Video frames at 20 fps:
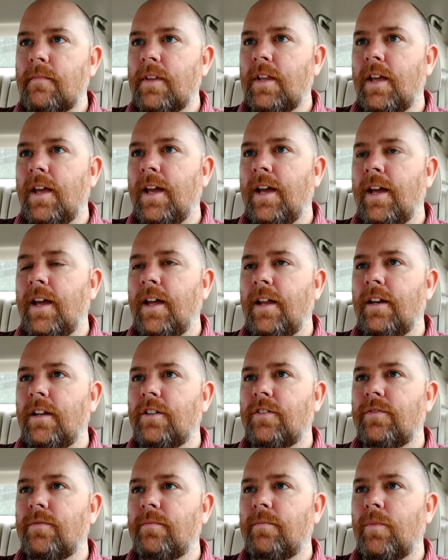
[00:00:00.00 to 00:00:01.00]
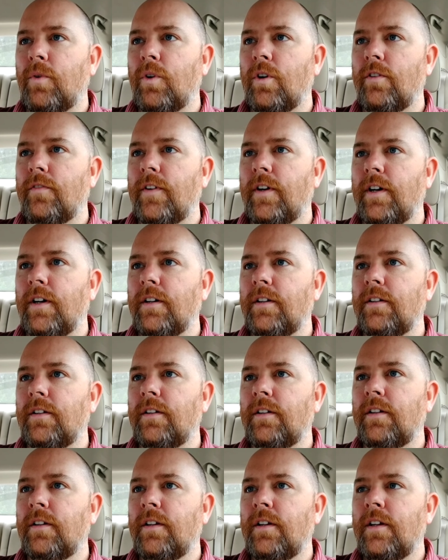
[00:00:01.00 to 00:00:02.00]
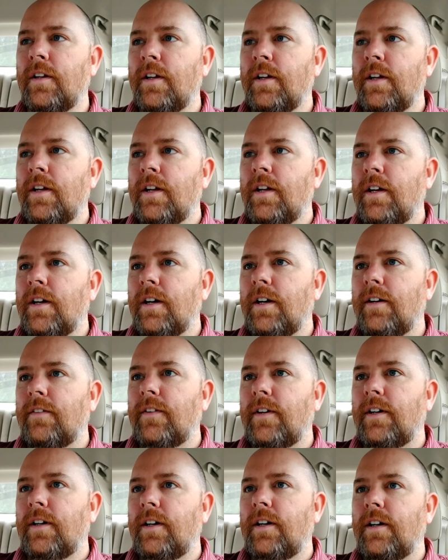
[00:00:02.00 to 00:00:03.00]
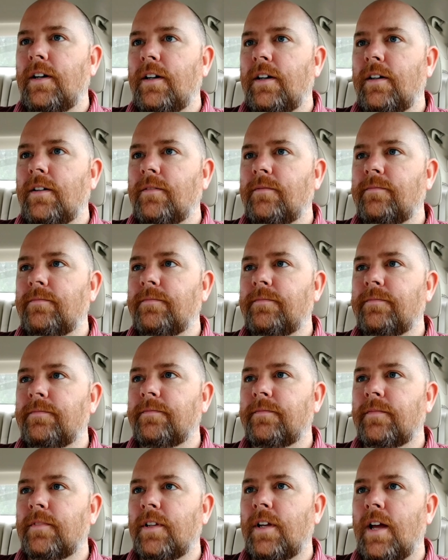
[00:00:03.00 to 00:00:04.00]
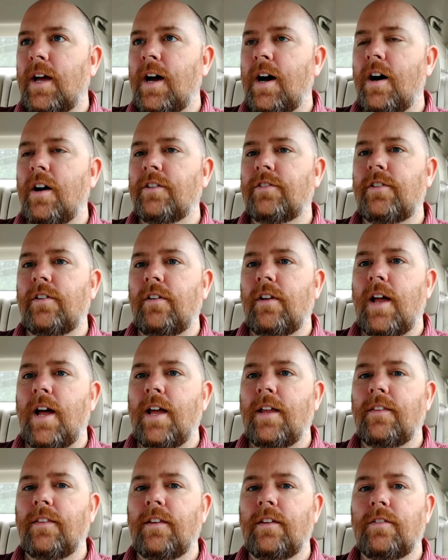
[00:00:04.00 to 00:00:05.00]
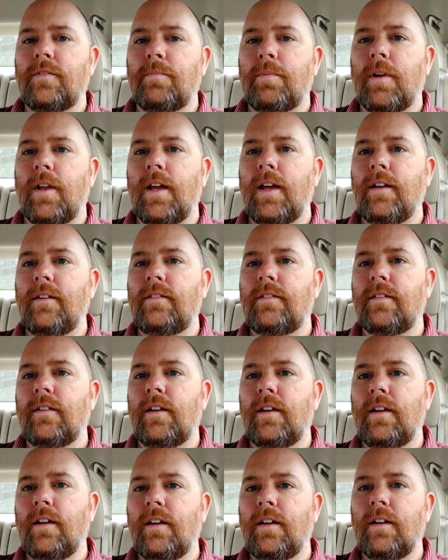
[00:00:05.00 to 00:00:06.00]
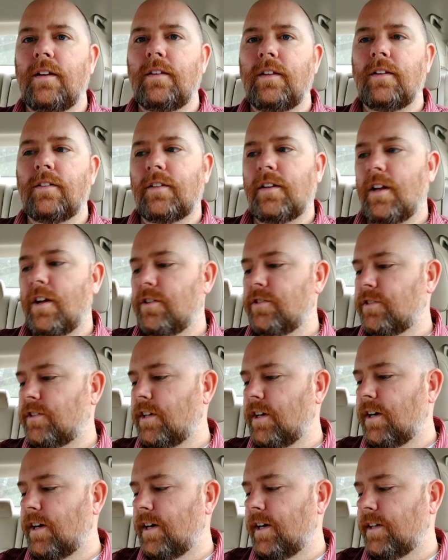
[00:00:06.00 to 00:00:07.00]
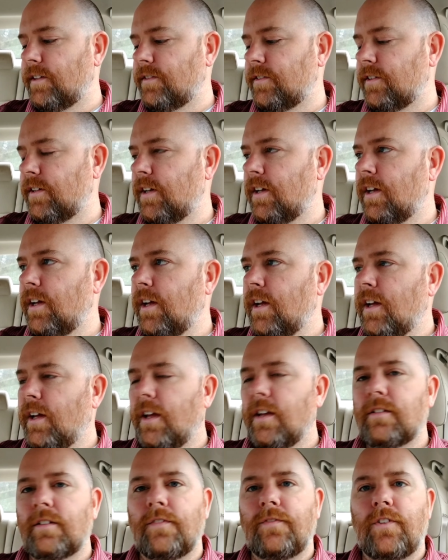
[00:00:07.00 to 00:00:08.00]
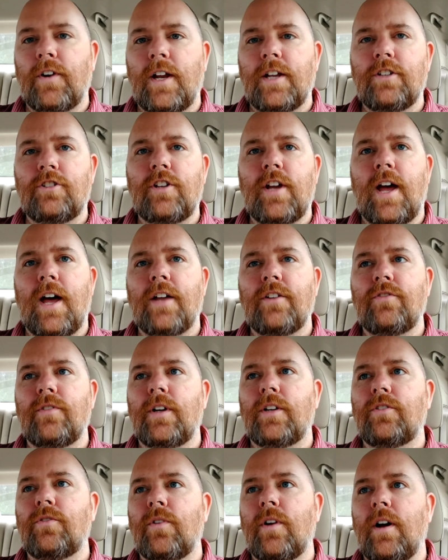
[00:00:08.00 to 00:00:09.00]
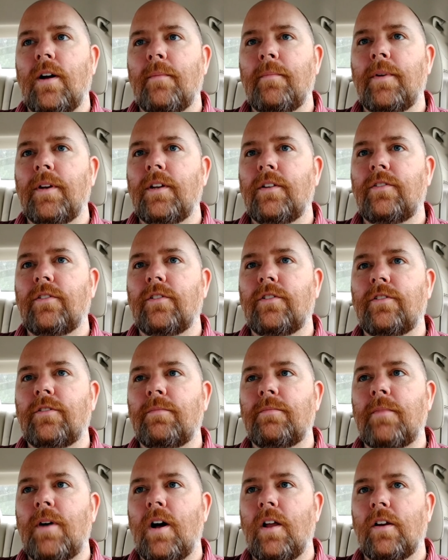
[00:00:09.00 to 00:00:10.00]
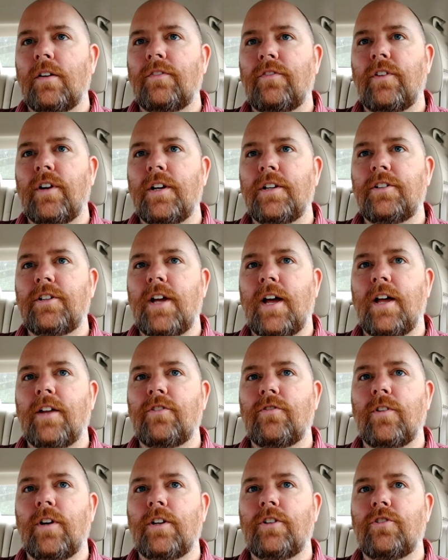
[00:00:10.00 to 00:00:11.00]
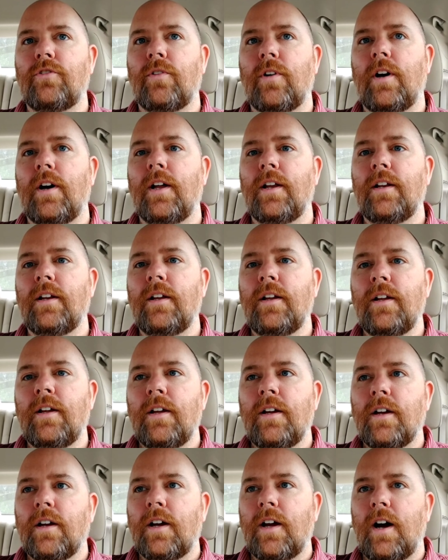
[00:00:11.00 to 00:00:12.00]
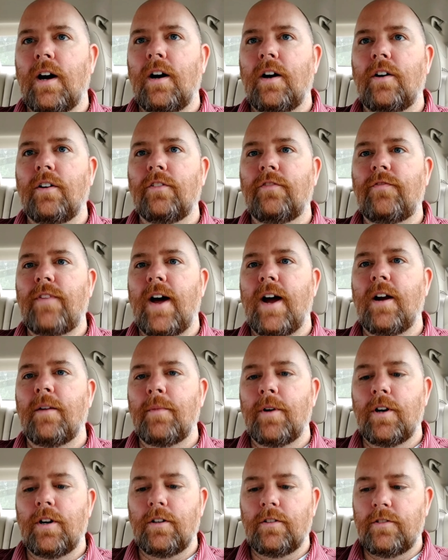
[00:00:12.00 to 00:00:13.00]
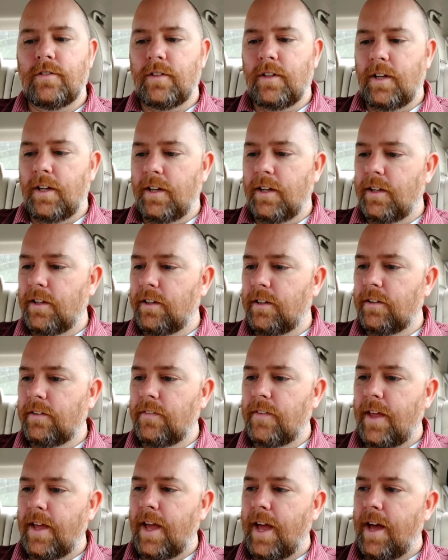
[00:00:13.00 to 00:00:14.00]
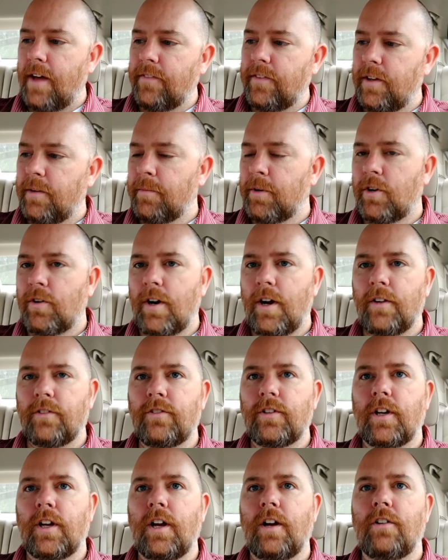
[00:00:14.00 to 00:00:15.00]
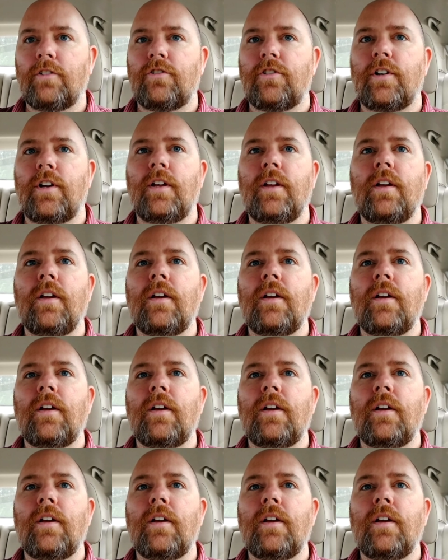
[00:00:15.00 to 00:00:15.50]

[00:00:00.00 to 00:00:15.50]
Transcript: And it's more of a, of a, um, I also like this place uh, that's close to us. It's a franchise restaurant, but it's a smaller franchise restaurant called Firebirds, and they have them across the country.